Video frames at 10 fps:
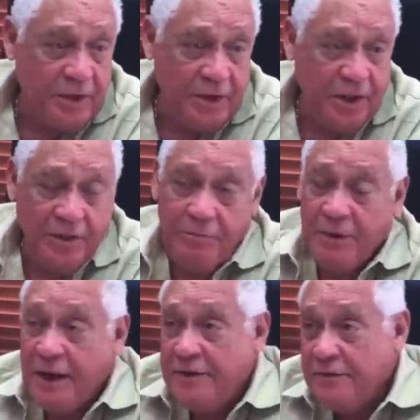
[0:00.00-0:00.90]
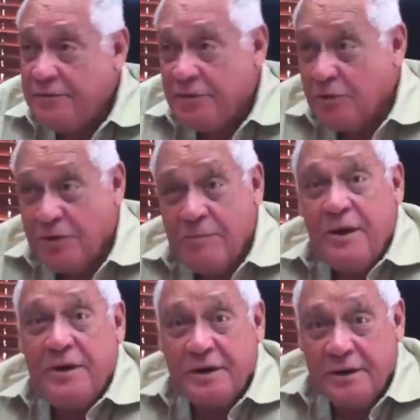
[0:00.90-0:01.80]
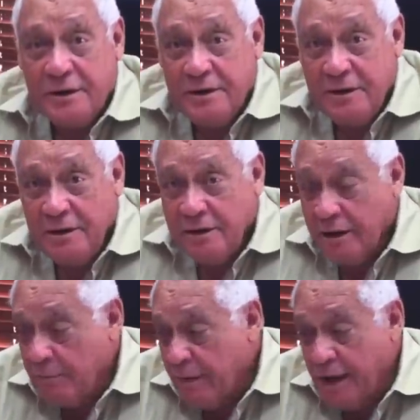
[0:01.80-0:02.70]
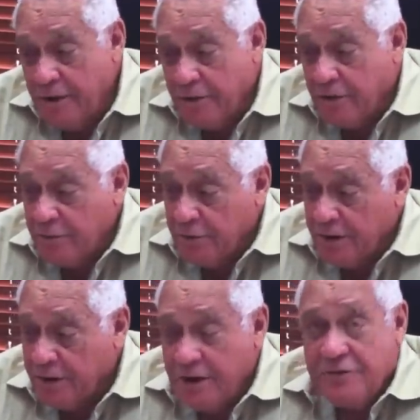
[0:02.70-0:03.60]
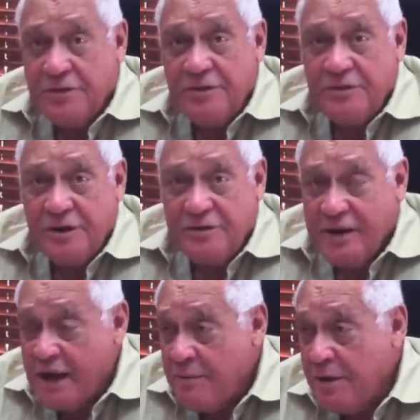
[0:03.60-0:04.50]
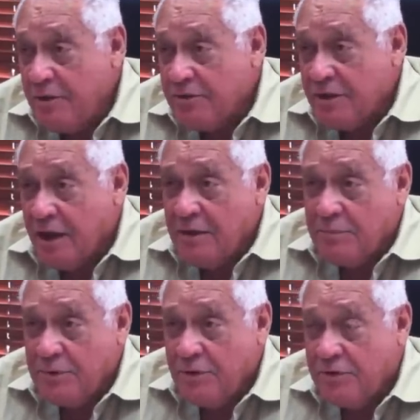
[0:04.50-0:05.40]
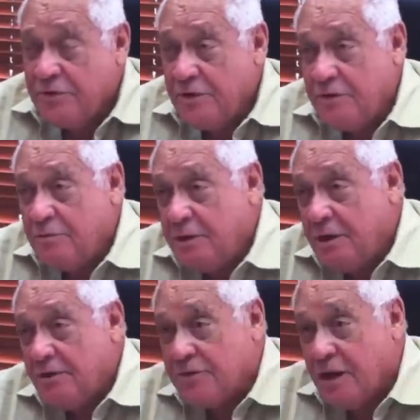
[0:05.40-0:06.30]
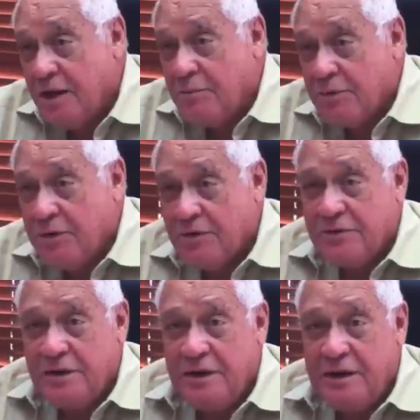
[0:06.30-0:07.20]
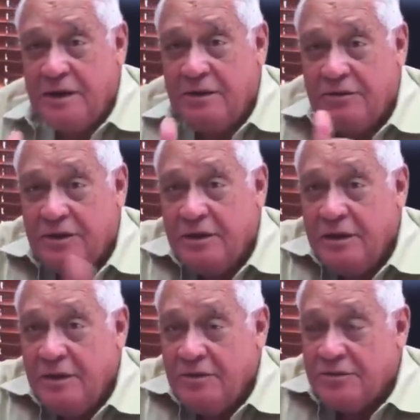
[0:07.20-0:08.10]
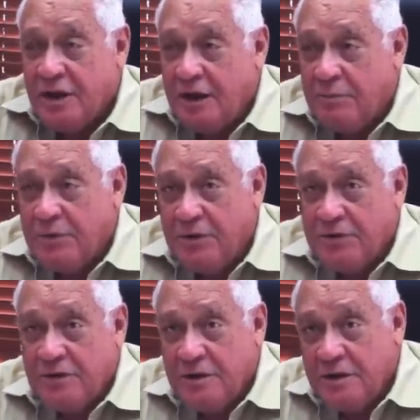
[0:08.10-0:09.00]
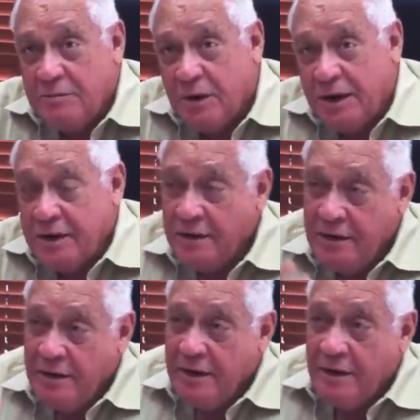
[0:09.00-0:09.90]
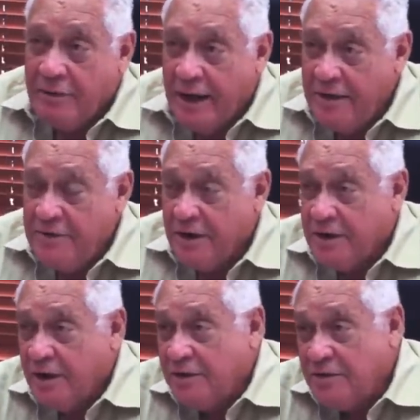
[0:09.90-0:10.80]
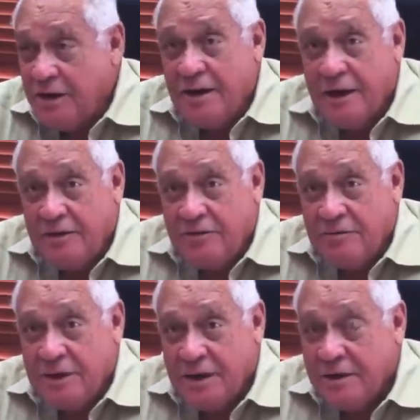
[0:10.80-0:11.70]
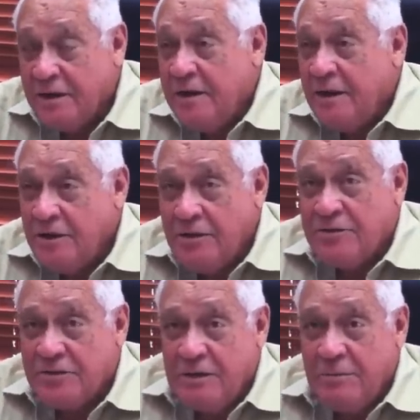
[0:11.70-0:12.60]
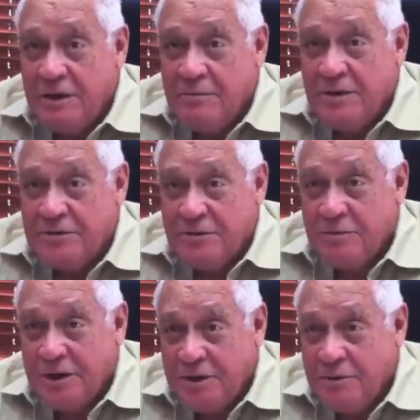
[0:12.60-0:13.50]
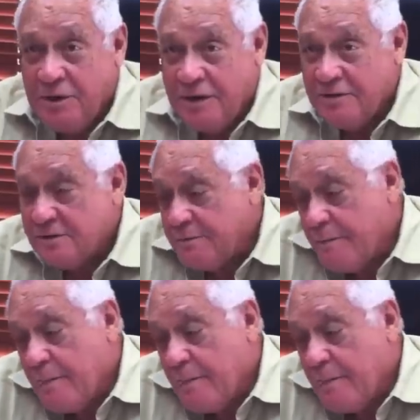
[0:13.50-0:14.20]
another part of South America, and by your communications and timing, you start the production of the wheel, you start the production of the engine, you start the production of the body, they arrive in a container at Jamaica, you assemble them as somebody wants.